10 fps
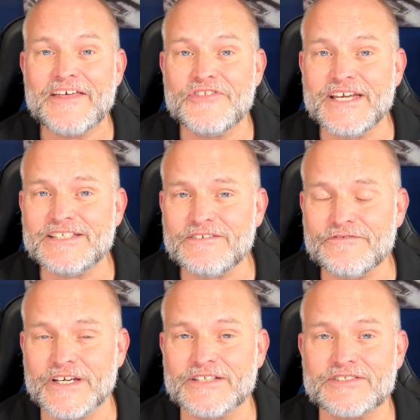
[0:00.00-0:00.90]
These
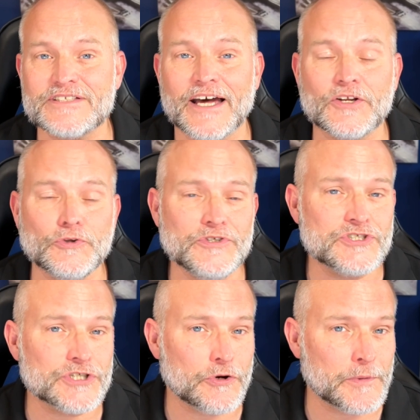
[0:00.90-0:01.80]
events not only
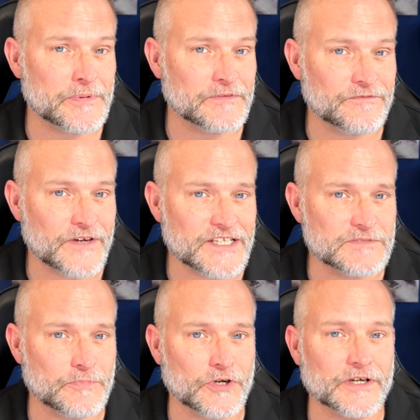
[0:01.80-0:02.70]
show up in
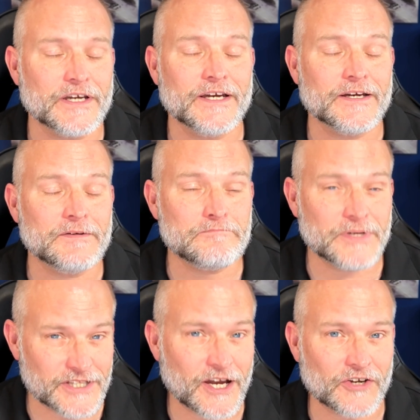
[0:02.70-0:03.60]
Facebook,
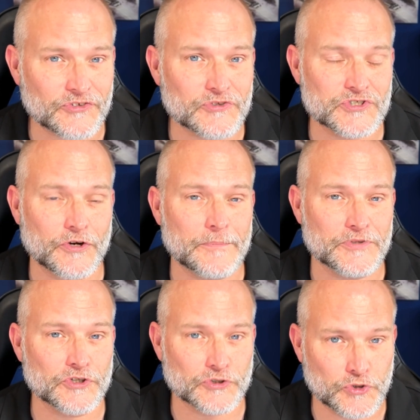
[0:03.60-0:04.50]
but they also show up
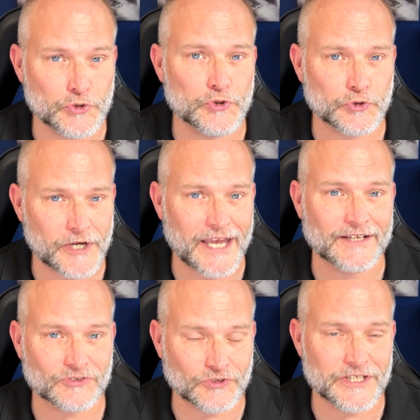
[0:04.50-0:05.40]
in your Google
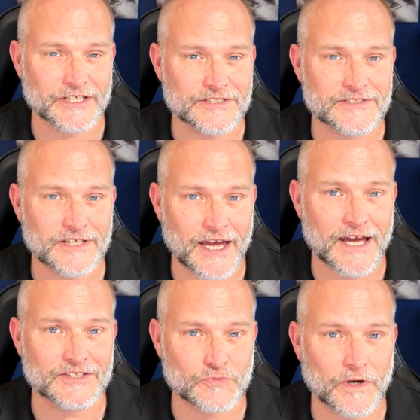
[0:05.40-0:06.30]
Analytics
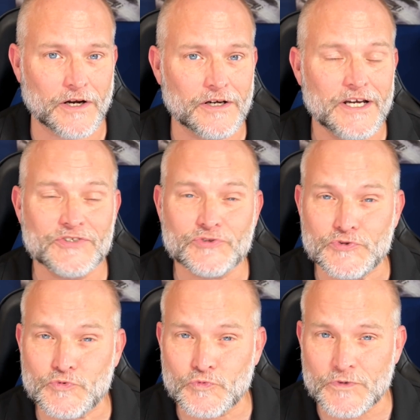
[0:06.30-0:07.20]
as well. So
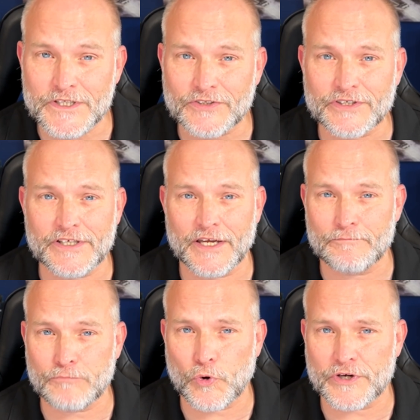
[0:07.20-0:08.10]
it's really
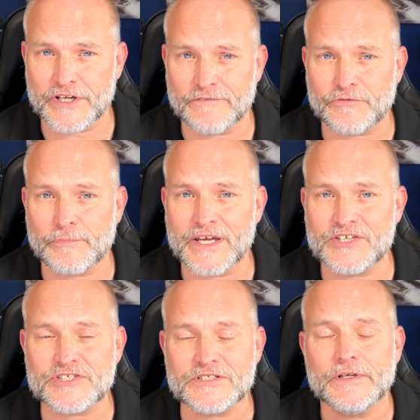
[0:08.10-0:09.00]
important
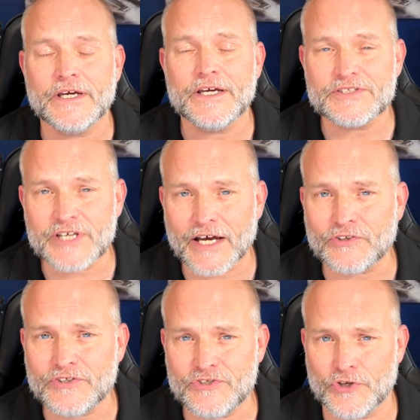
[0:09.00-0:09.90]
information
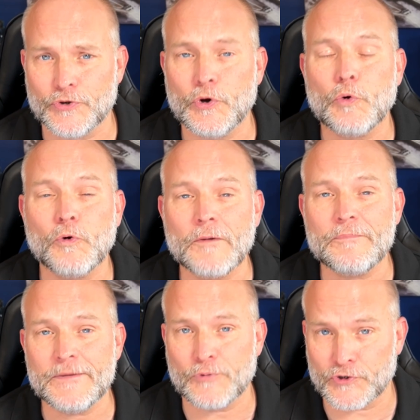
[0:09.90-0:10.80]
telling you what
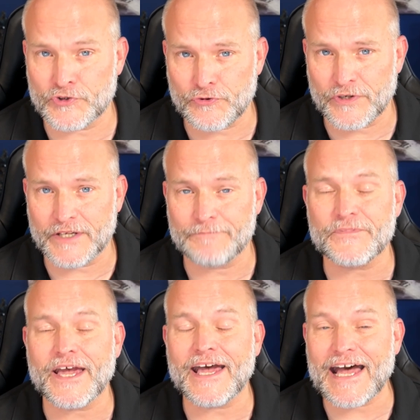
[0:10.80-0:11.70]
people are doing
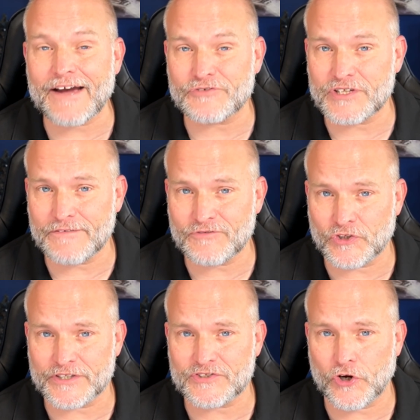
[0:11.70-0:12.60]
after they've
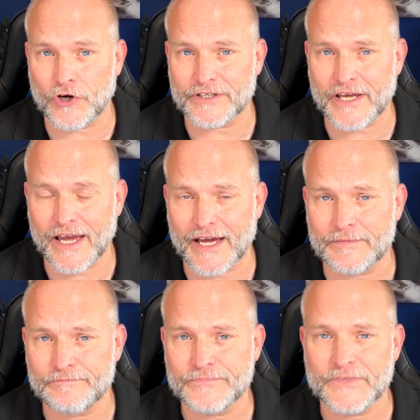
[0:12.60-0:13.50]
clicked on an ad.
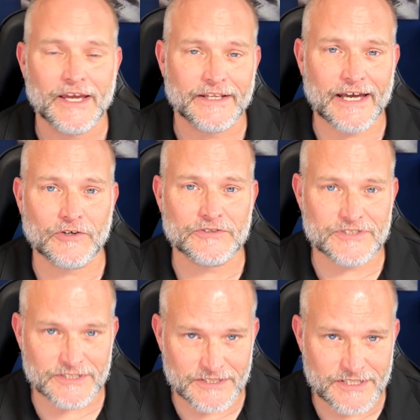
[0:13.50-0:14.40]
Now,
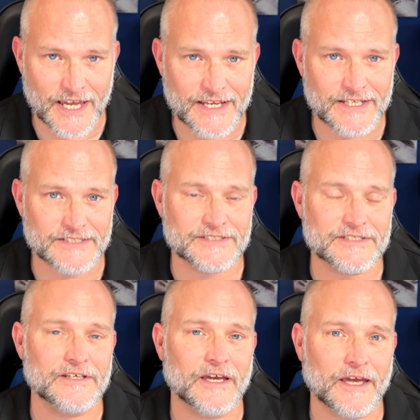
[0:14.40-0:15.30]

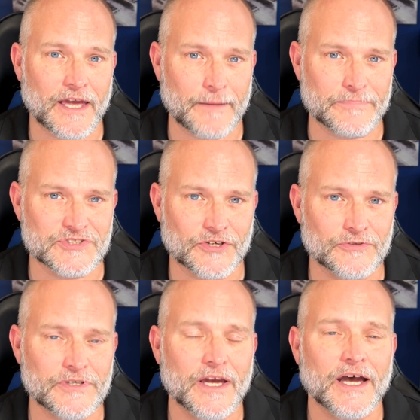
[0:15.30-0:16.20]
today's
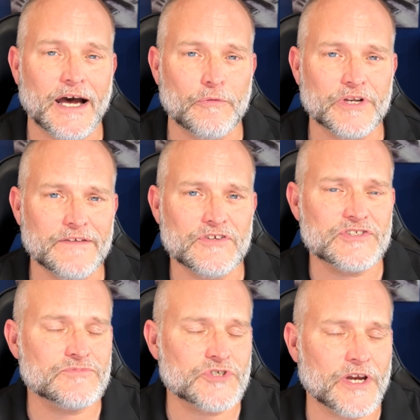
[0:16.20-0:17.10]
episode, I want to give you
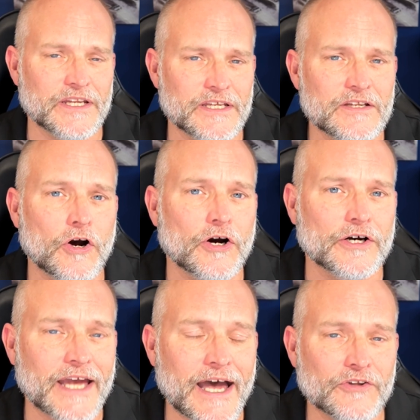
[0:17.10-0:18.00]
some training
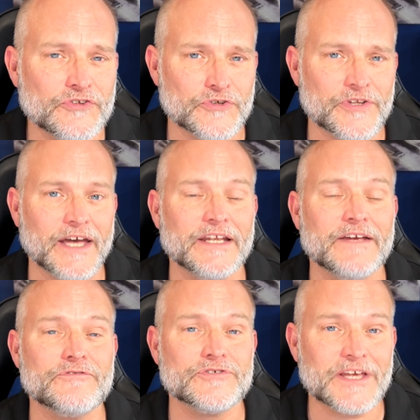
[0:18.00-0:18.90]
on how to do that
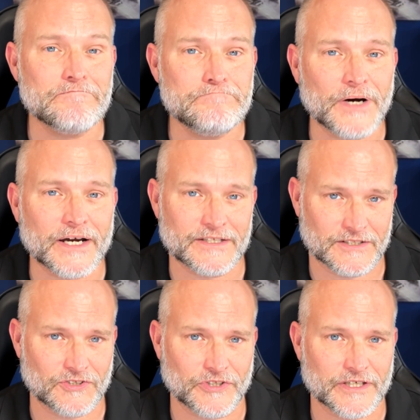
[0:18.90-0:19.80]
if there's a button
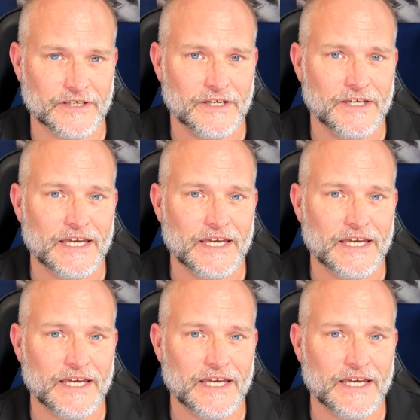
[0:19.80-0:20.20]
click.